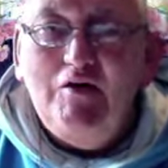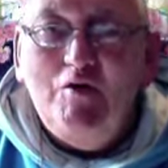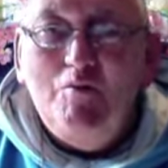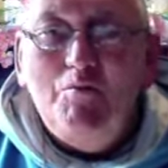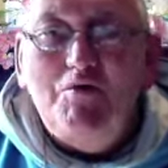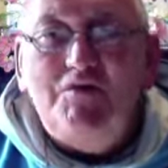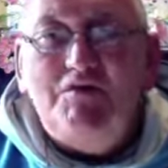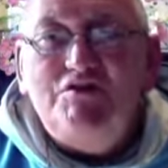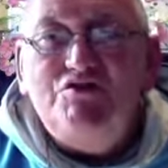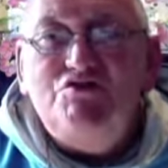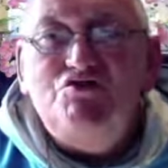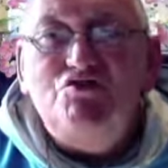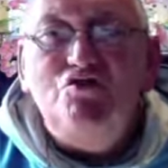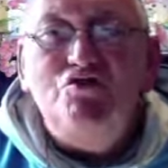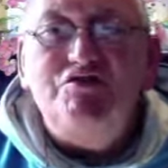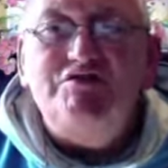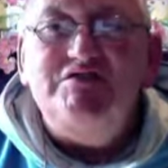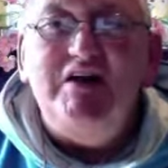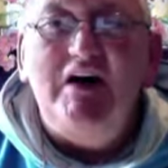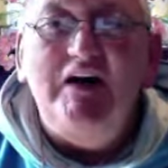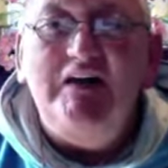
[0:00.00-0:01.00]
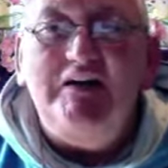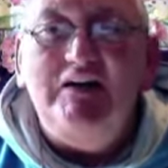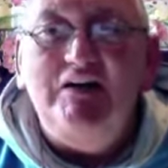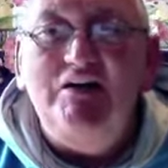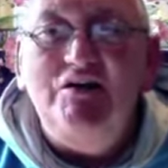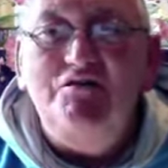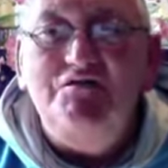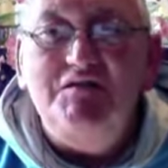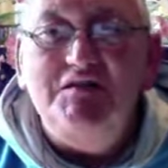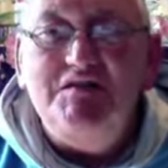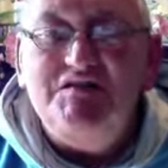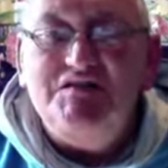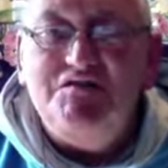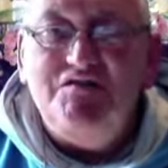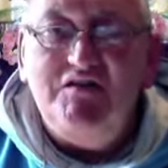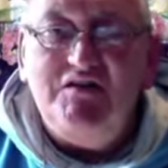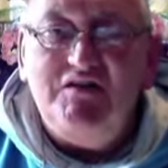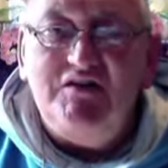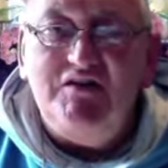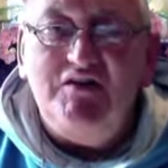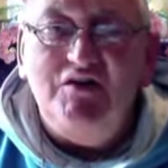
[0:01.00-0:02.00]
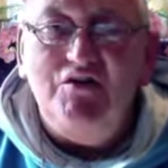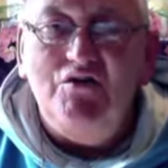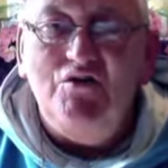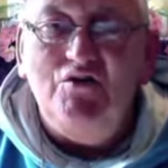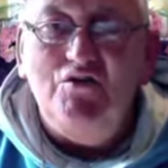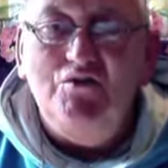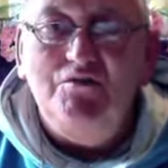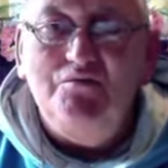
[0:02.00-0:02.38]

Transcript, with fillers: But the short title of this video